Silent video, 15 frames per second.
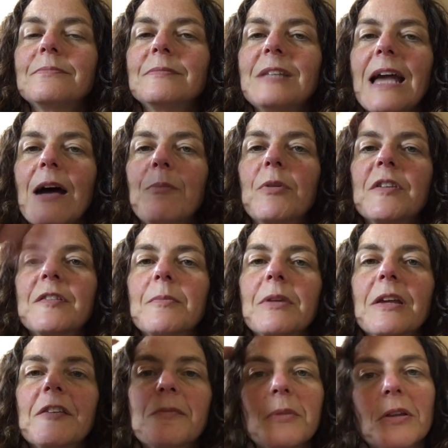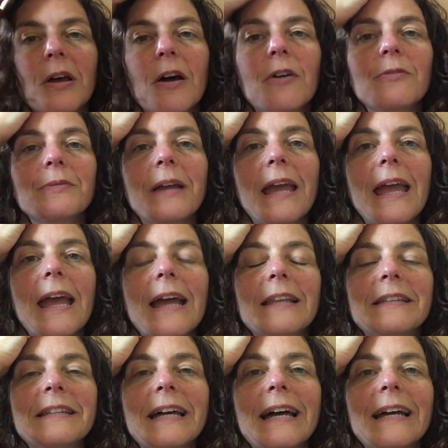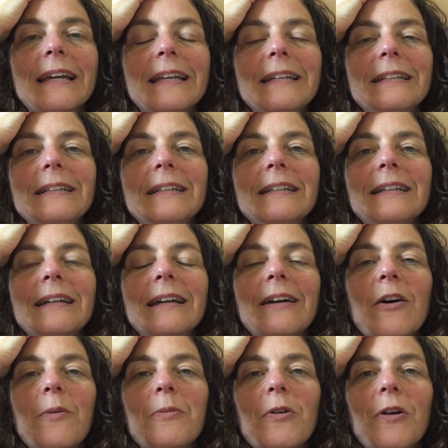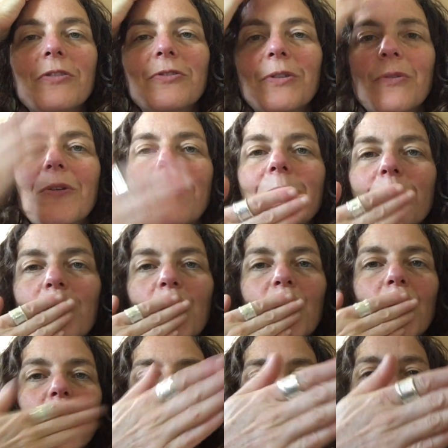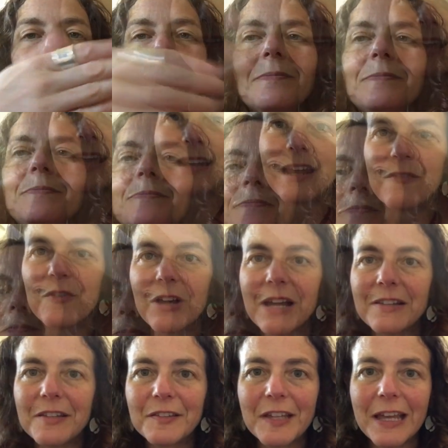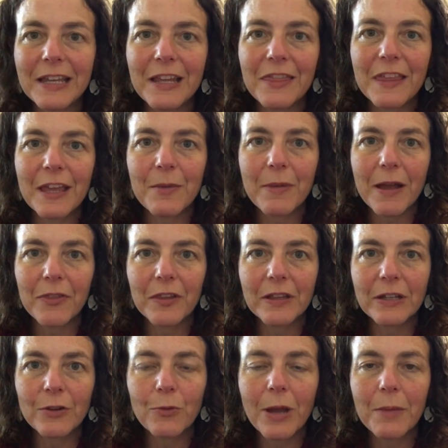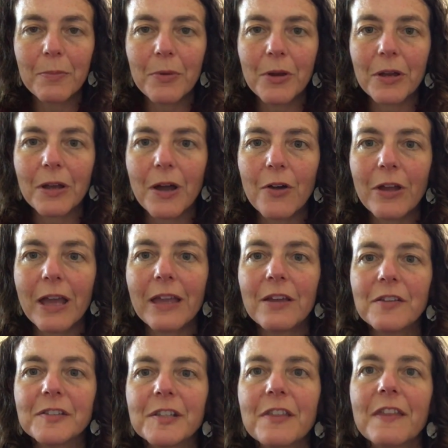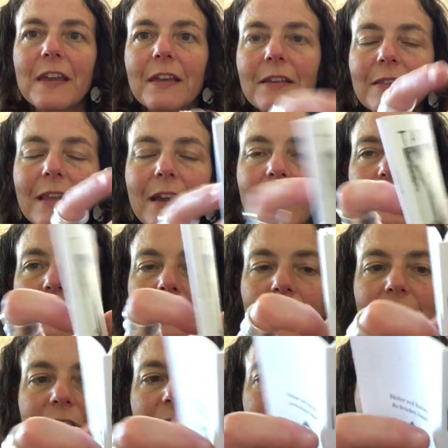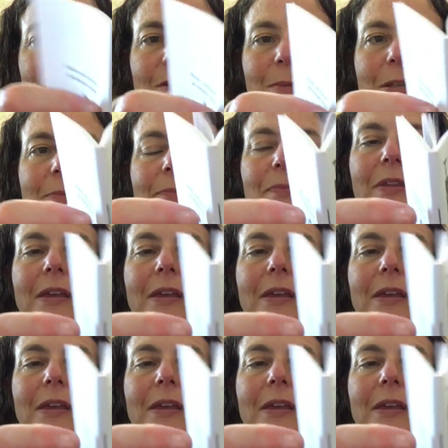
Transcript: Yeah, I'll put some links below, and hope you're all doing well. Again, I forgot to say anything about the little white book. Okay, here's the thing. Now, this is in German,